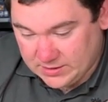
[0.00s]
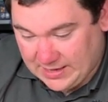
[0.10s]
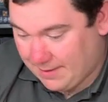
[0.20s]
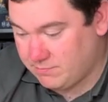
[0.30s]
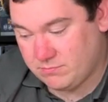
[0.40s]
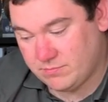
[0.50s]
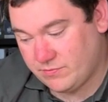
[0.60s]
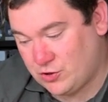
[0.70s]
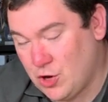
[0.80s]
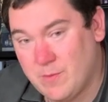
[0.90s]
yeah,
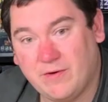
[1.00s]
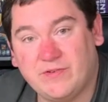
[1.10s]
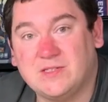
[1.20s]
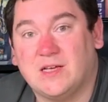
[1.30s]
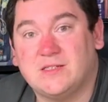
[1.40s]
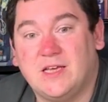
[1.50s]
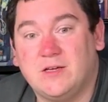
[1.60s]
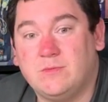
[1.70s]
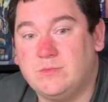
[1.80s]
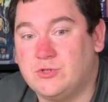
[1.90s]
humor,
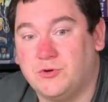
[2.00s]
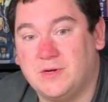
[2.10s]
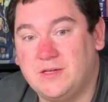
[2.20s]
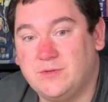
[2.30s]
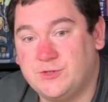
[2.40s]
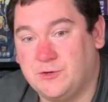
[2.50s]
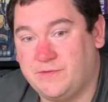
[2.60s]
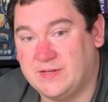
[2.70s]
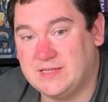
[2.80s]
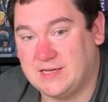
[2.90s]
fantastic. Story, sort
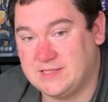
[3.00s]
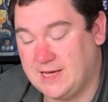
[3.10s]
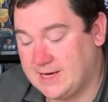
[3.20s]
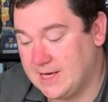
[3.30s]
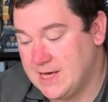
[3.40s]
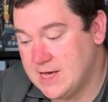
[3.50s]
of fantastic.